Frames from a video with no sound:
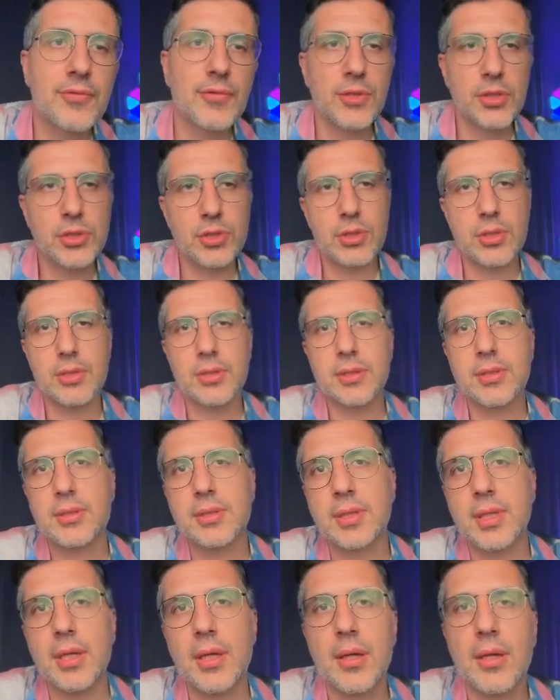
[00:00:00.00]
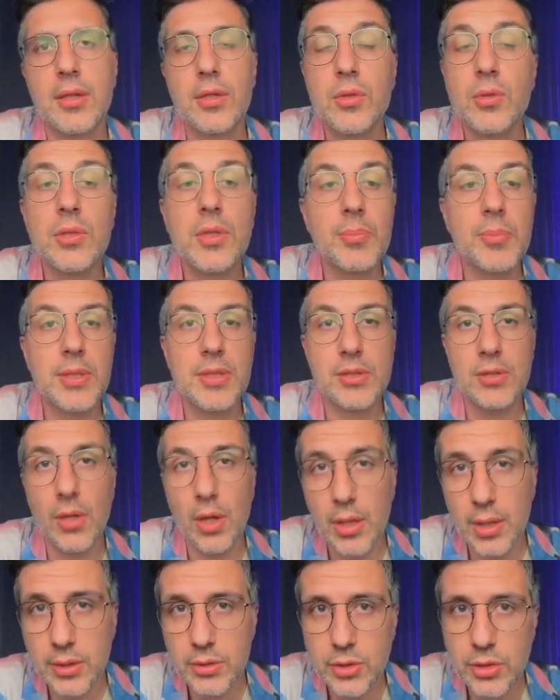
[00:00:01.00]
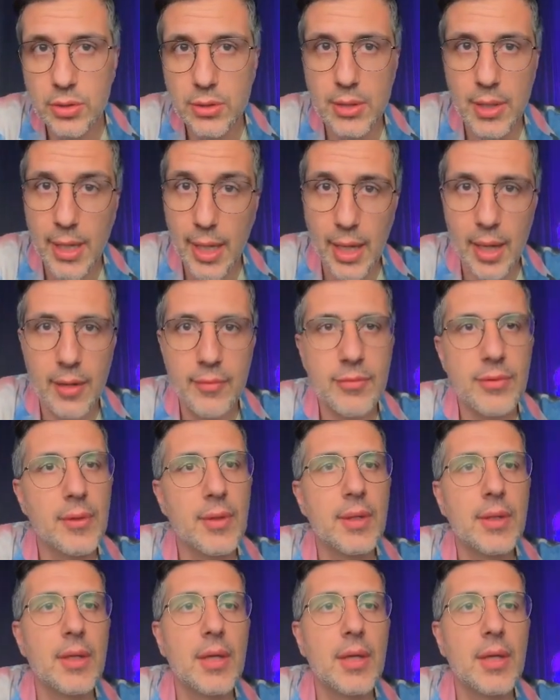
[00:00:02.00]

features the UDP socket should have.